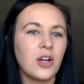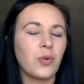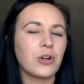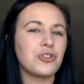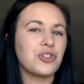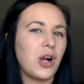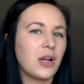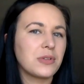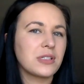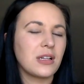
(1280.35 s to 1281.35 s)
where
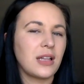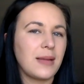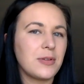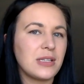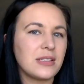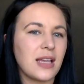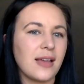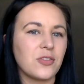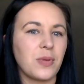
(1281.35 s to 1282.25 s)
John was claimed to be saved